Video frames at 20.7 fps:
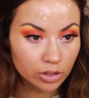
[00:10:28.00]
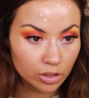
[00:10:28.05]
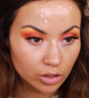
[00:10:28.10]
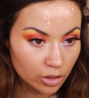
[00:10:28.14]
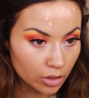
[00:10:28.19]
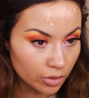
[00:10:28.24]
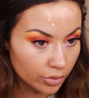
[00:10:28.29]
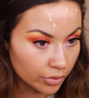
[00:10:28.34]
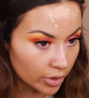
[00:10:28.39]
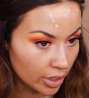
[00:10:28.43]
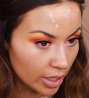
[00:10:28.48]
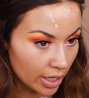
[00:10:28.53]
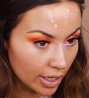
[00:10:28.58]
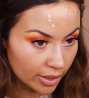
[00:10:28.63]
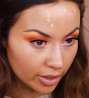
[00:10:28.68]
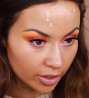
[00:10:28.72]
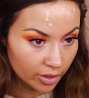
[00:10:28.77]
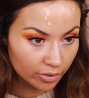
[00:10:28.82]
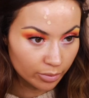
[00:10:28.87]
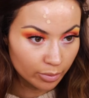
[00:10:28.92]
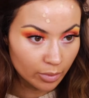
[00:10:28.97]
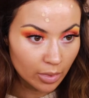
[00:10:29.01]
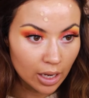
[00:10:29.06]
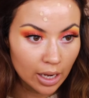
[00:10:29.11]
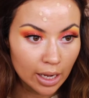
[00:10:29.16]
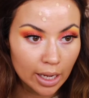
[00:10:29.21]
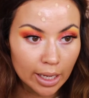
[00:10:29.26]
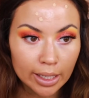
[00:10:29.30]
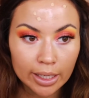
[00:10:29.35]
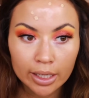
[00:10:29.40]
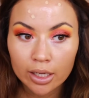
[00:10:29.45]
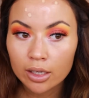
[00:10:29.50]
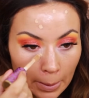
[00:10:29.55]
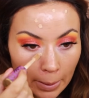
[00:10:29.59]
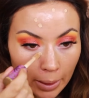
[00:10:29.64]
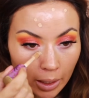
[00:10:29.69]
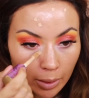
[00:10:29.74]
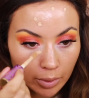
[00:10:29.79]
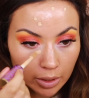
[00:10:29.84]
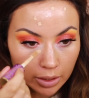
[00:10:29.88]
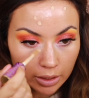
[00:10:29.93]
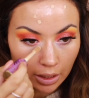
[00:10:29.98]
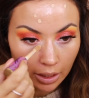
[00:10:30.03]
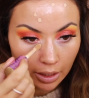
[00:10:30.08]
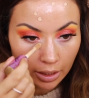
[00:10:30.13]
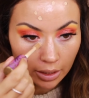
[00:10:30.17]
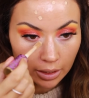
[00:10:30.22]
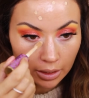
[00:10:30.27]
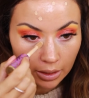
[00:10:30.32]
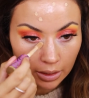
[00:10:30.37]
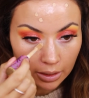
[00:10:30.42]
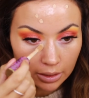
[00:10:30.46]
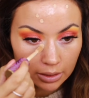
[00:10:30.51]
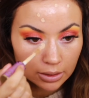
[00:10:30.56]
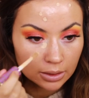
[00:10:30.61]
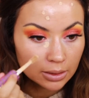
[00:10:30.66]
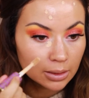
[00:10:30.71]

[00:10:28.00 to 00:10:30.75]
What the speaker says: to cover any of my dermatitis,